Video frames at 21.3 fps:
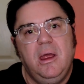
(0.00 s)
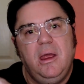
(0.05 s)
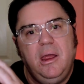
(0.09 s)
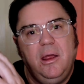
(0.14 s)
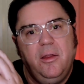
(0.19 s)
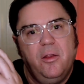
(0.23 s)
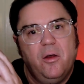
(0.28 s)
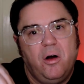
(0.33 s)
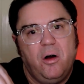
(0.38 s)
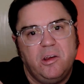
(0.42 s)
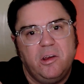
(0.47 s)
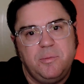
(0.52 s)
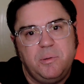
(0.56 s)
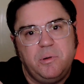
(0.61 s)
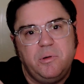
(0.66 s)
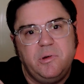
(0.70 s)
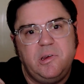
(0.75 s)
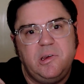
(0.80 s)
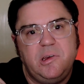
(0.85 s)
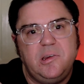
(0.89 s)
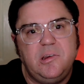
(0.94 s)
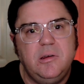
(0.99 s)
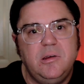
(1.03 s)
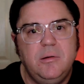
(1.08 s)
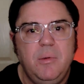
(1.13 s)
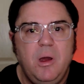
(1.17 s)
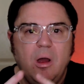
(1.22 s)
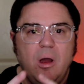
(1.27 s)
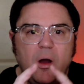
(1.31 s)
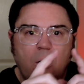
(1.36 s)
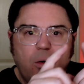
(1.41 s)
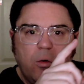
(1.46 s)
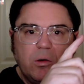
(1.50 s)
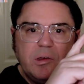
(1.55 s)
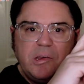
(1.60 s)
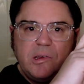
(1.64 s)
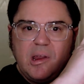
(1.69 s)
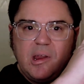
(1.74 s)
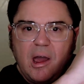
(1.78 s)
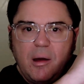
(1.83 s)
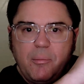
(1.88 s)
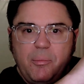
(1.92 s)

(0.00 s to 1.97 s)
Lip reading: in the hospital system or start